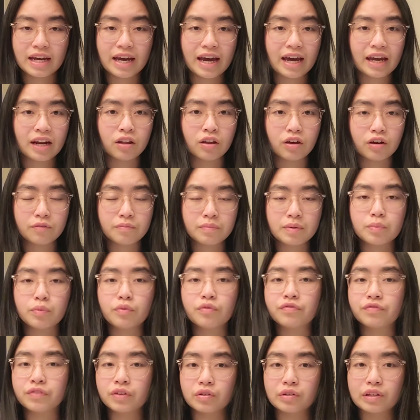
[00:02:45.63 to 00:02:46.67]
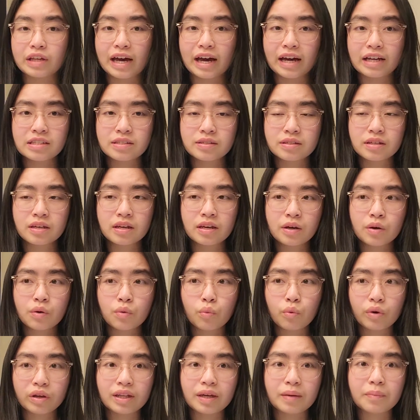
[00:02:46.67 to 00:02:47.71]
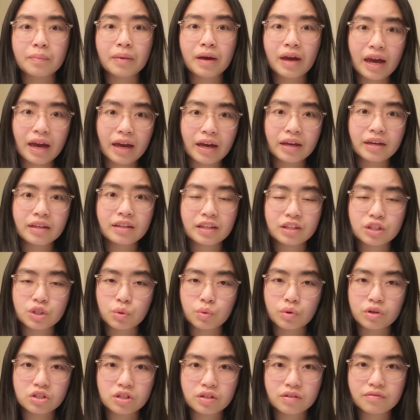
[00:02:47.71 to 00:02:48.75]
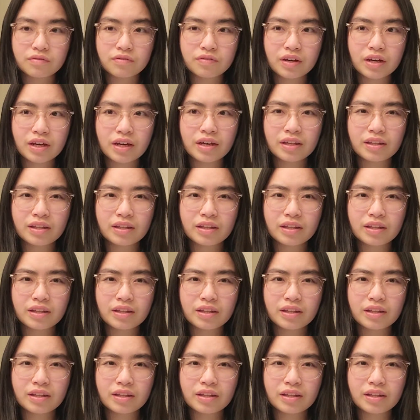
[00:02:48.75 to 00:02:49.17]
And a lot of people feel that when they pay that tuition fee,